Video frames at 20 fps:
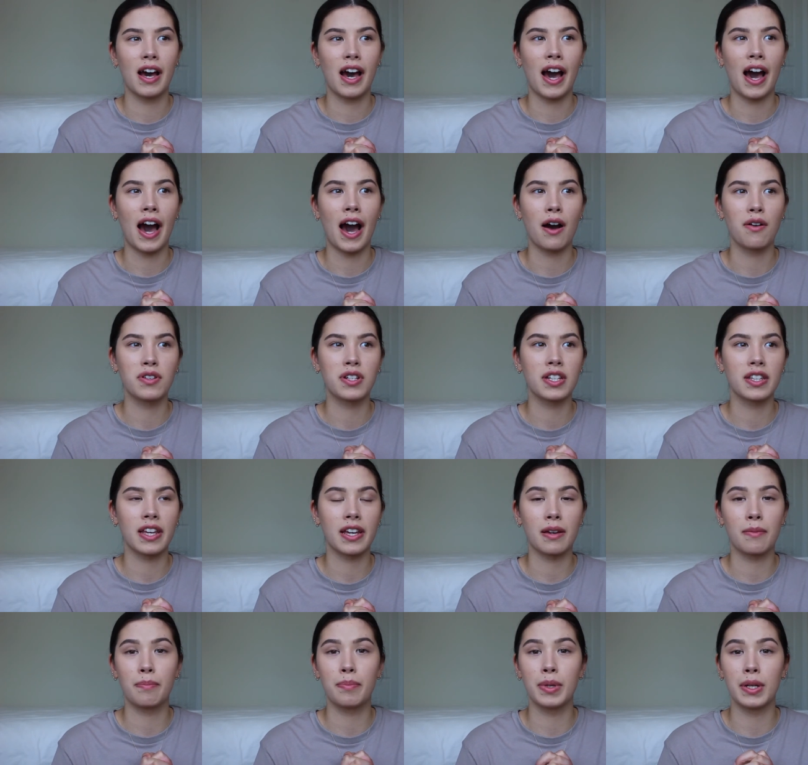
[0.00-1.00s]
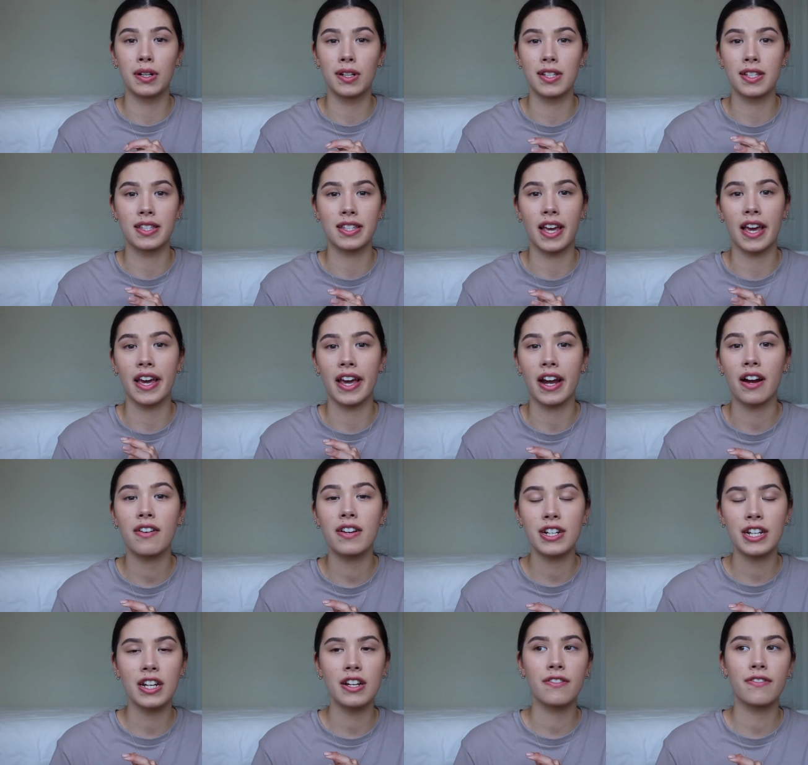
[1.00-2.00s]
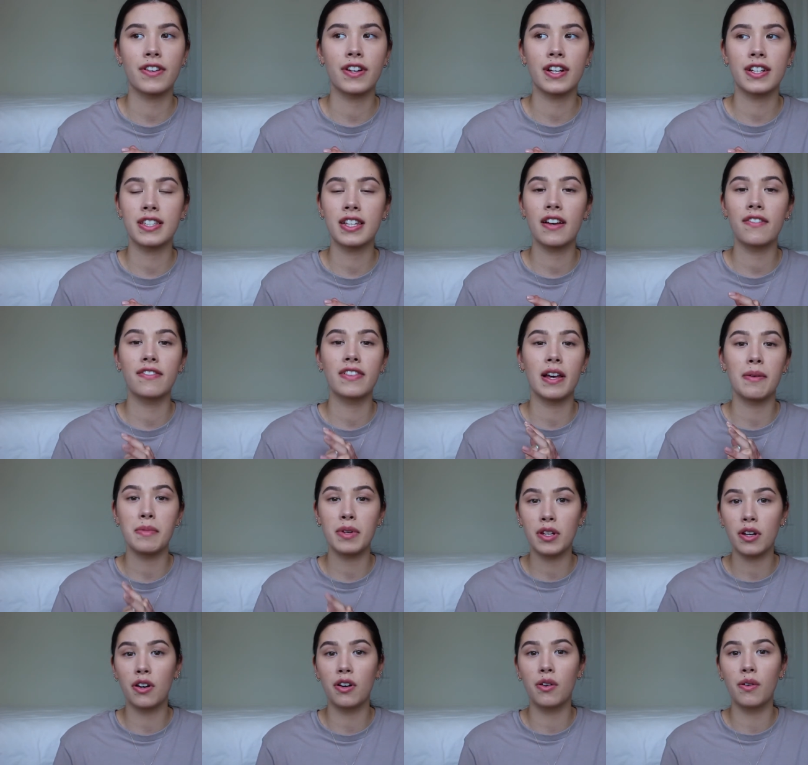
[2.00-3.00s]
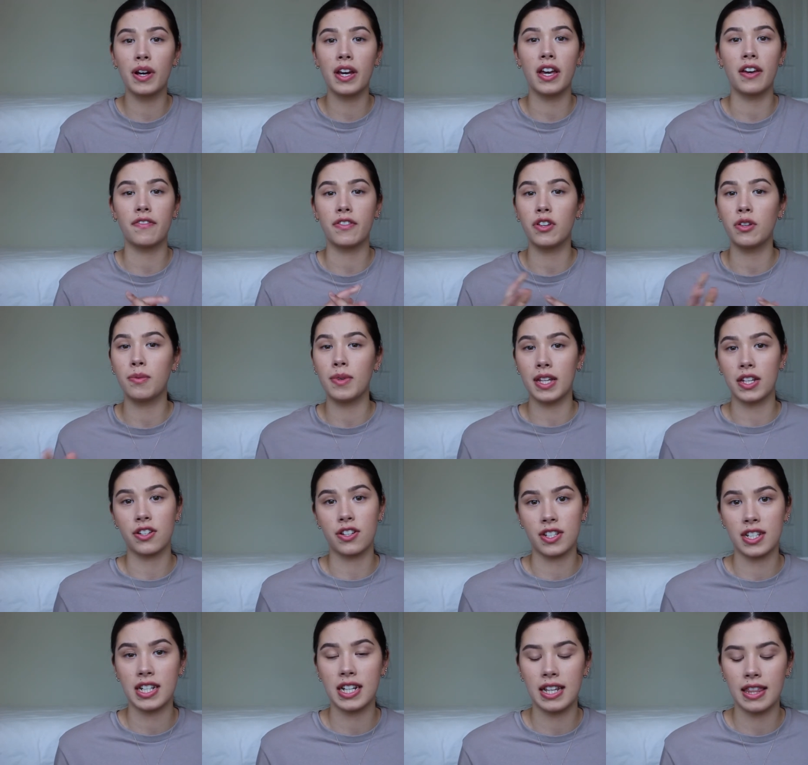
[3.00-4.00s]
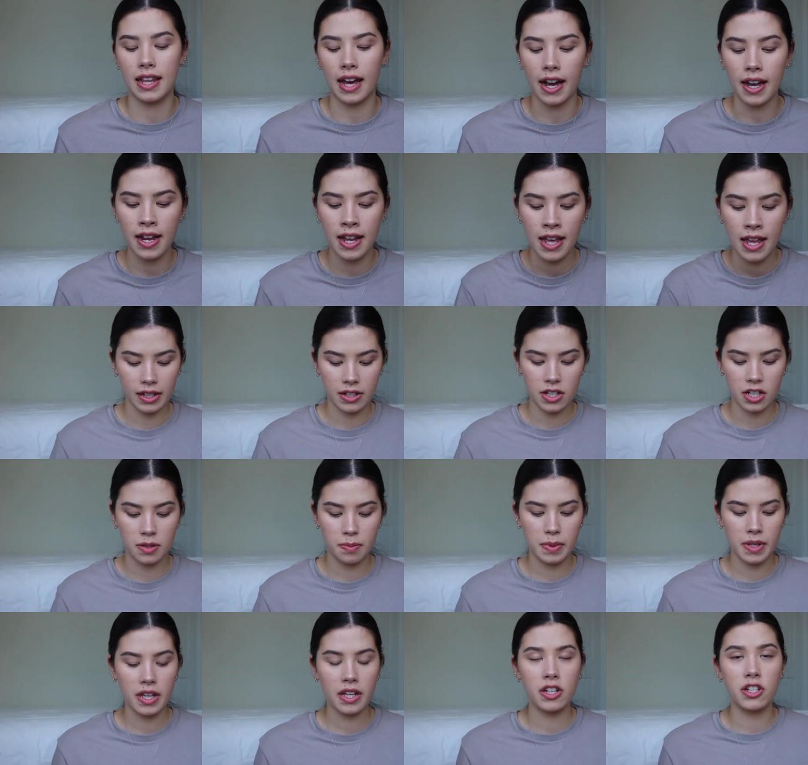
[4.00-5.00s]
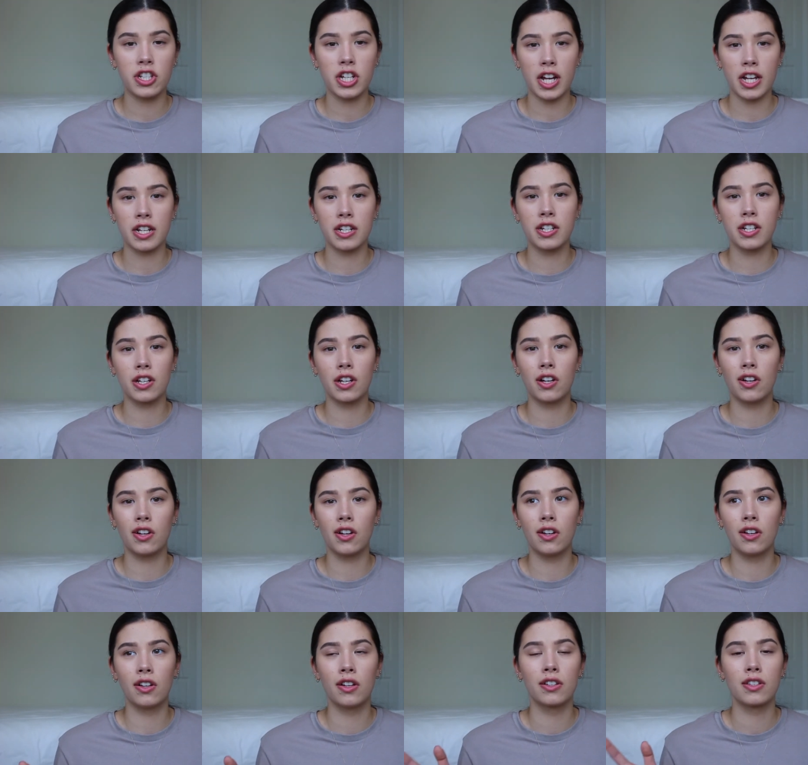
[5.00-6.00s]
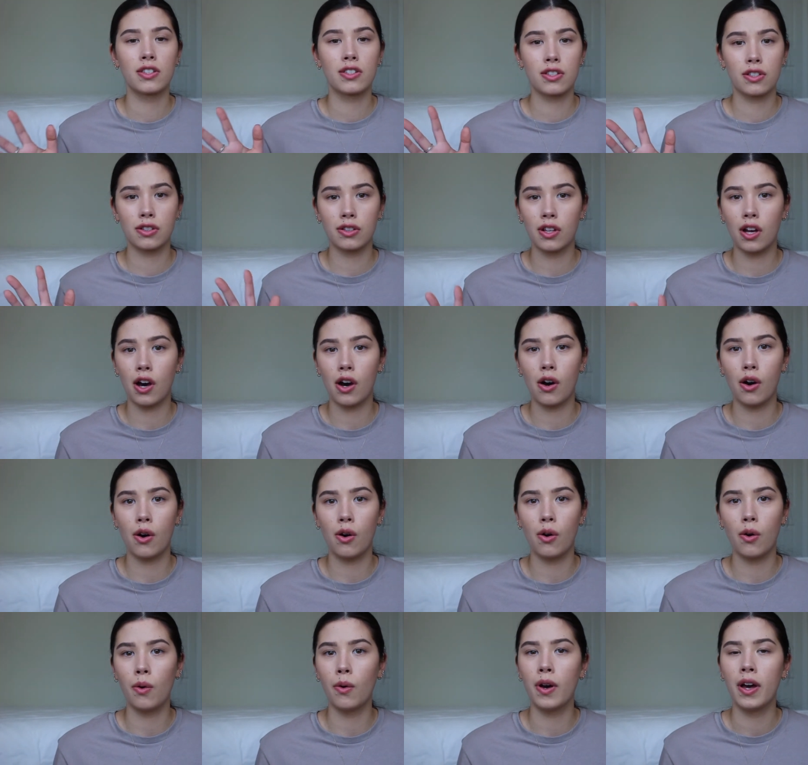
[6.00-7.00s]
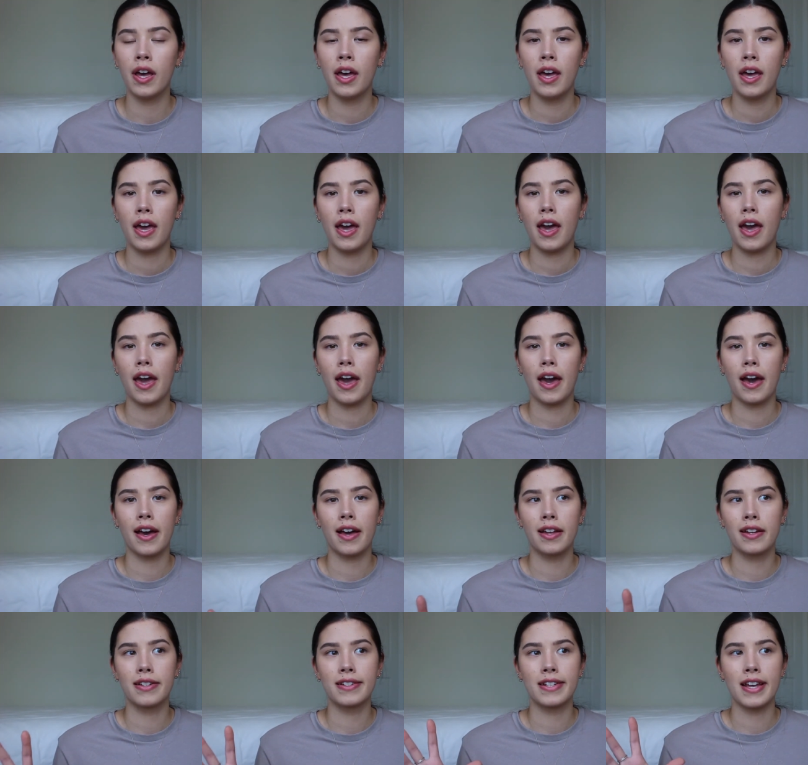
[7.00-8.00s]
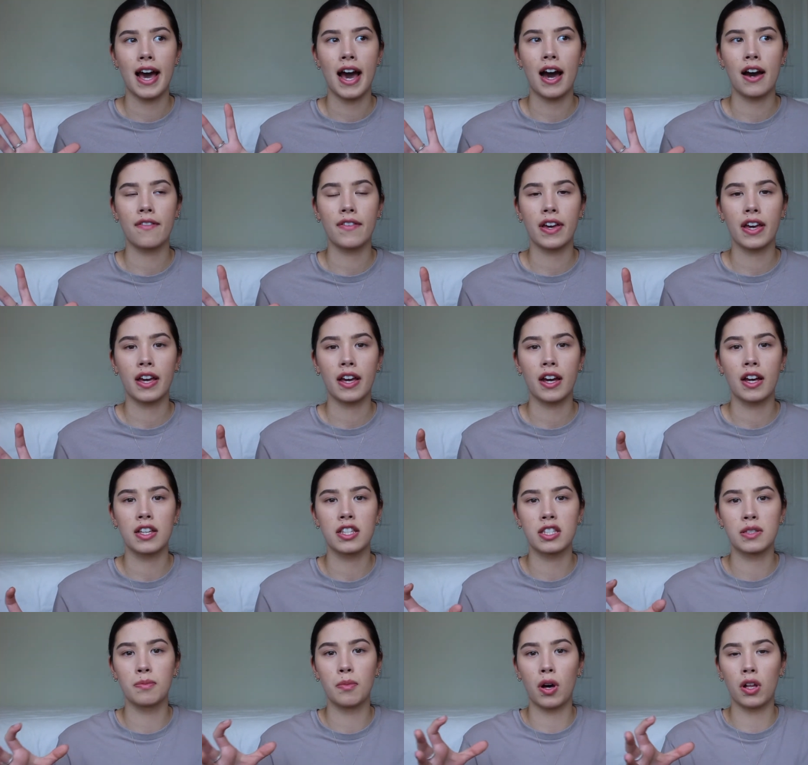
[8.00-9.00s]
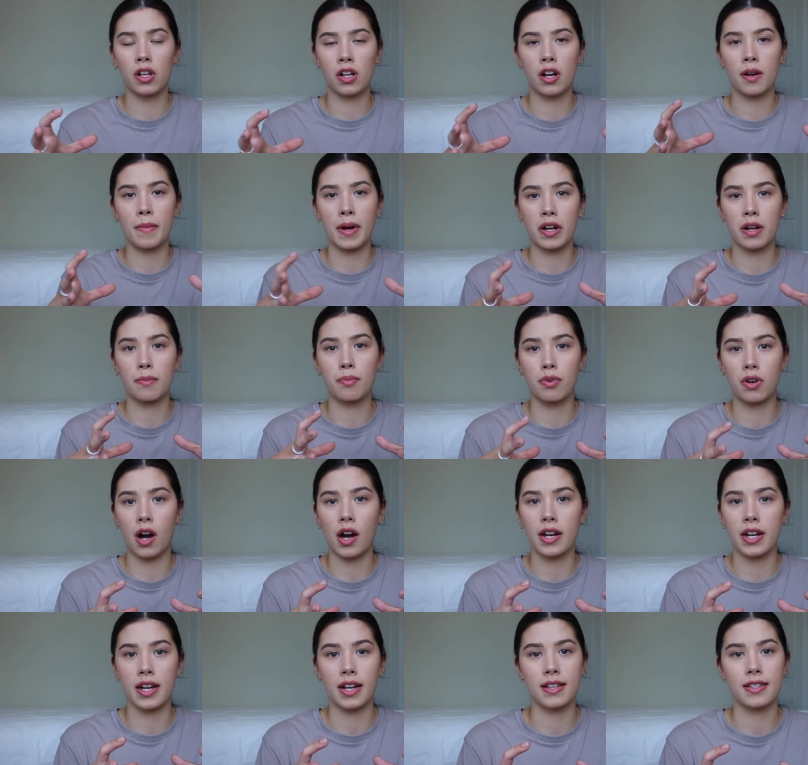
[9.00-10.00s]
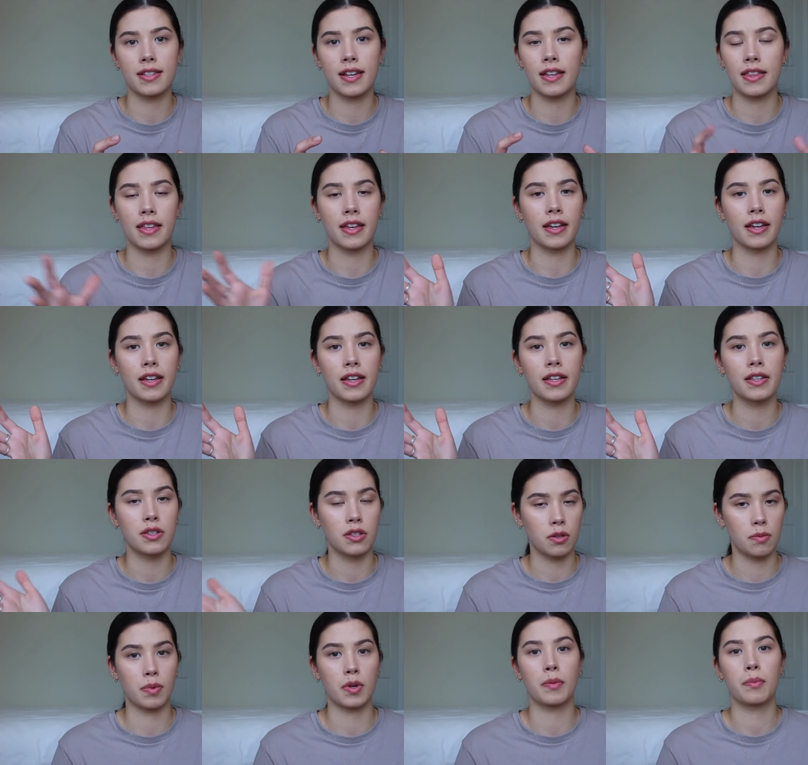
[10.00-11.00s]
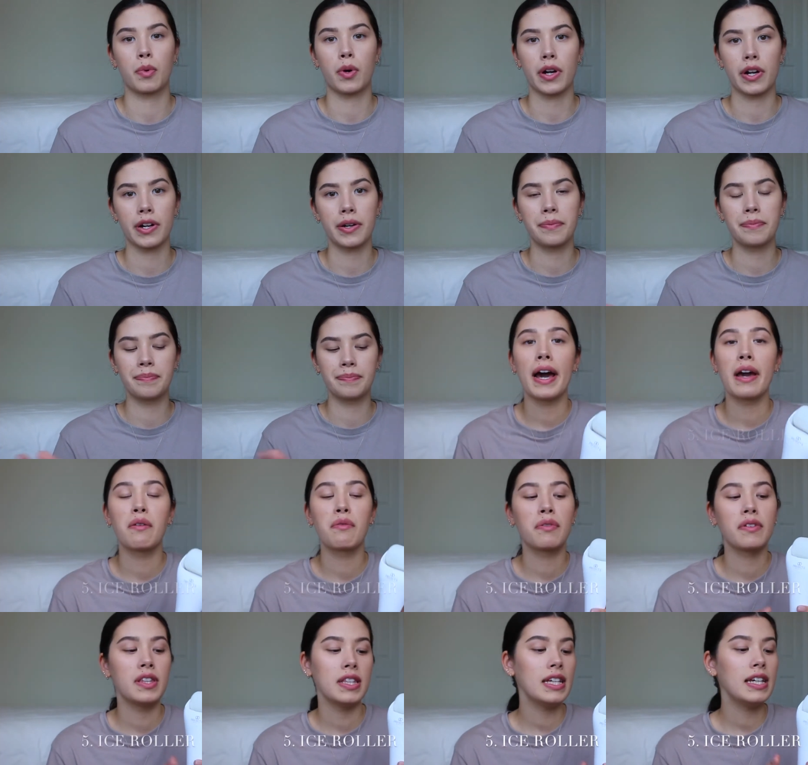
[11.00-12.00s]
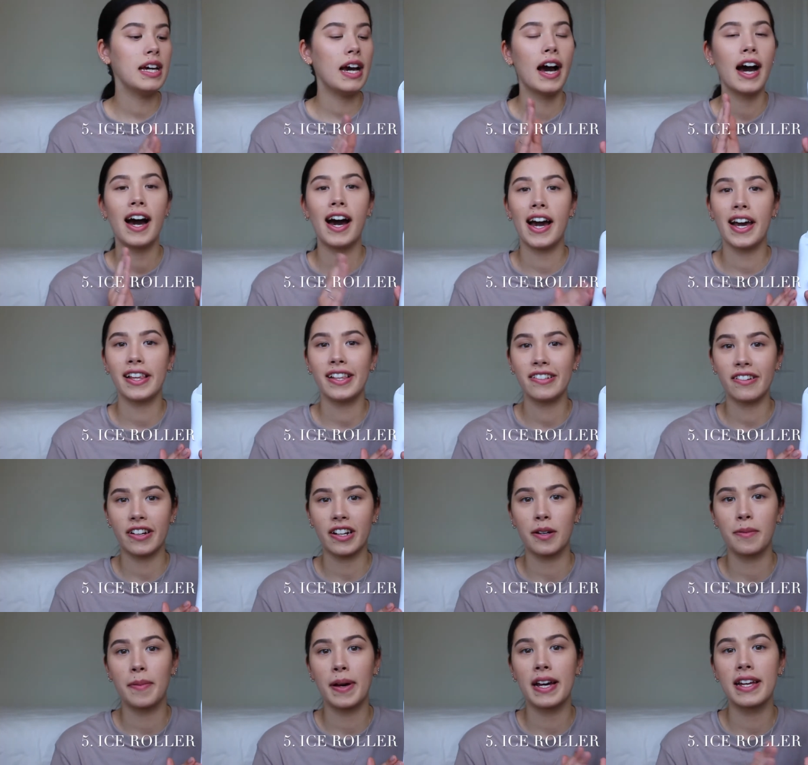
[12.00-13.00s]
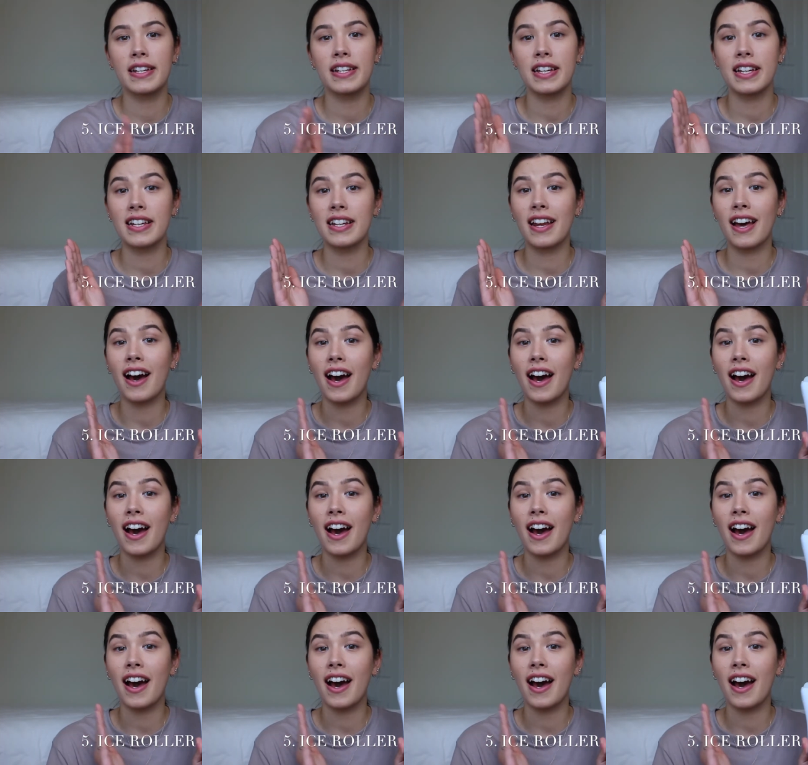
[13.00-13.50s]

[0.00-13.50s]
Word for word: how to like build a skincare routine for yourself. Let me know if you'd be interested in that. Just being gentle, slow, and having a smaller amount of products I think is super important. I really highly recommend an